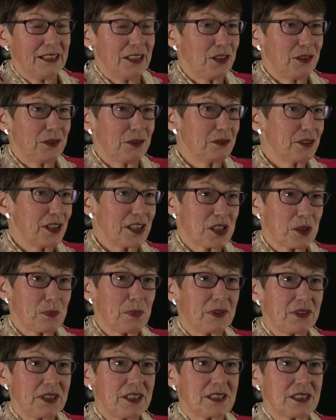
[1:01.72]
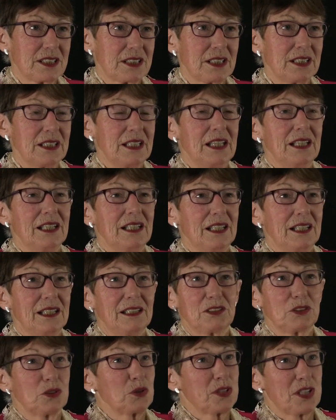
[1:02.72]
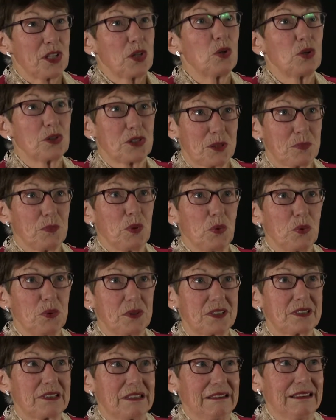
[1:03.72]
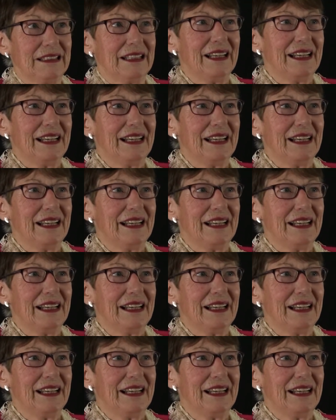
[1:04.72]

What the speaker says: and that's about it. And of course they all smoked.